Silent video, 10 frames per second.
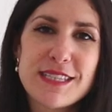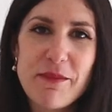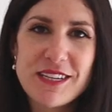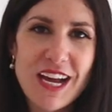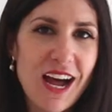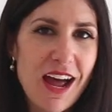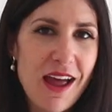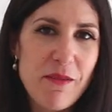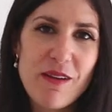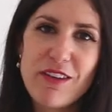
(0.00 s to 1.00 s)
the
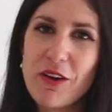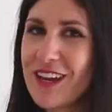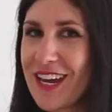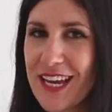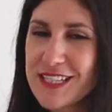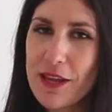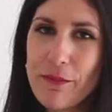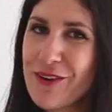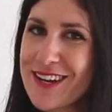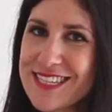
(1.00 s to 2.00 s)
summertime, very
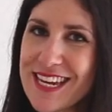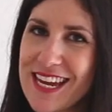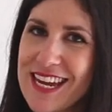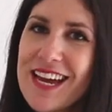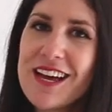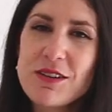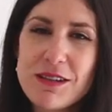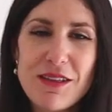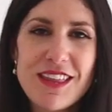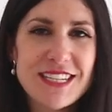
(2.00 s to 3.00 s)
easy breezy,
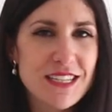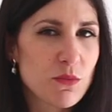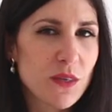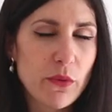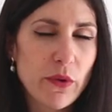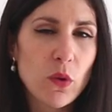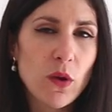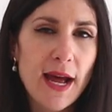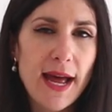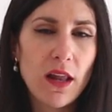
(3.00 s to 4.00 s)
something that doesn't really
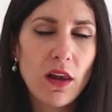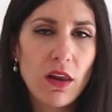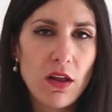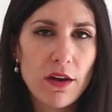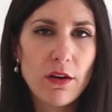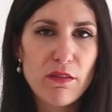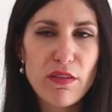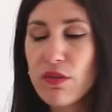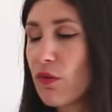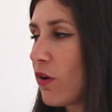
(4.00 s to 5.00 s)
require a lot of
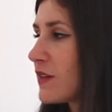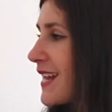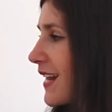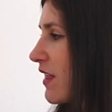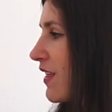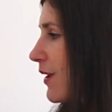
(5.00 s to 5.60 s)
thought. And I